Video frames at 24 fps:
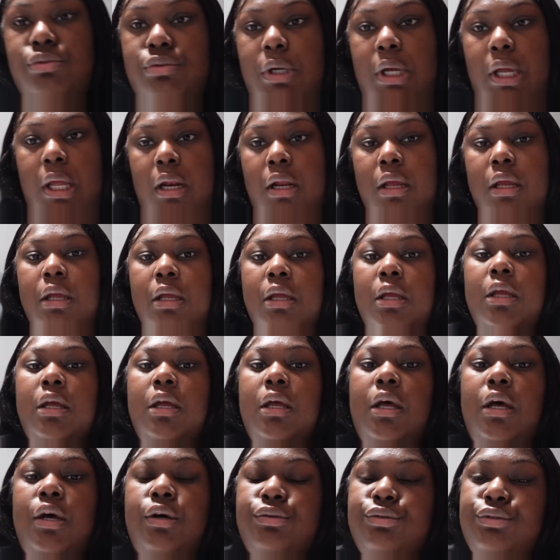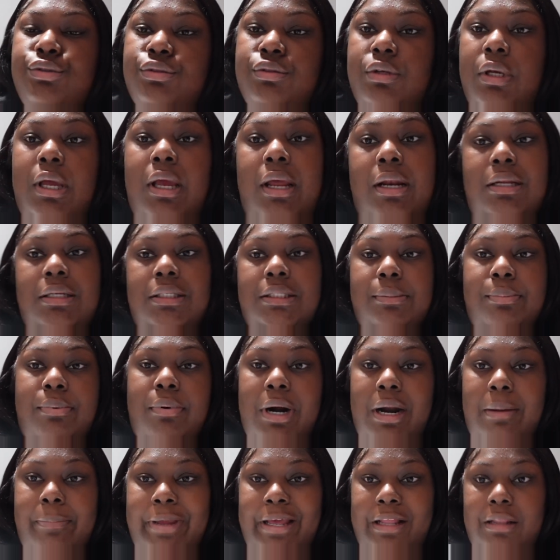one Hold on, I need to
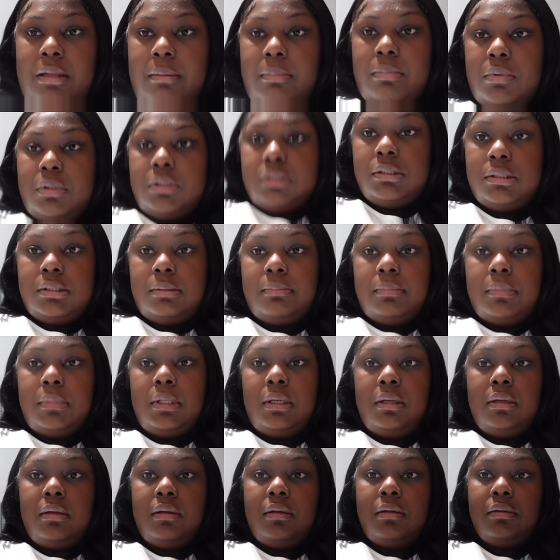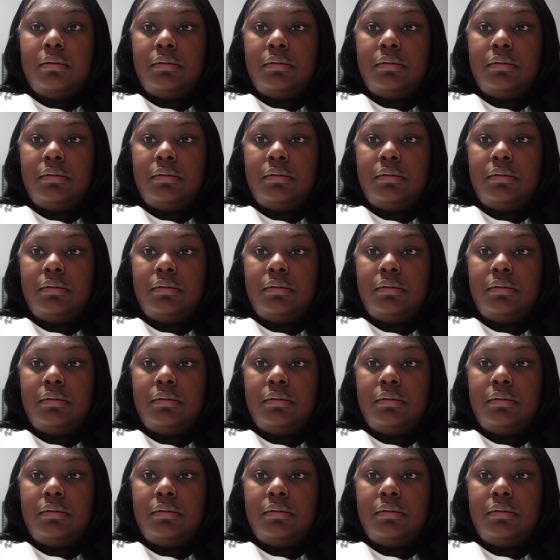prop y'all up on something.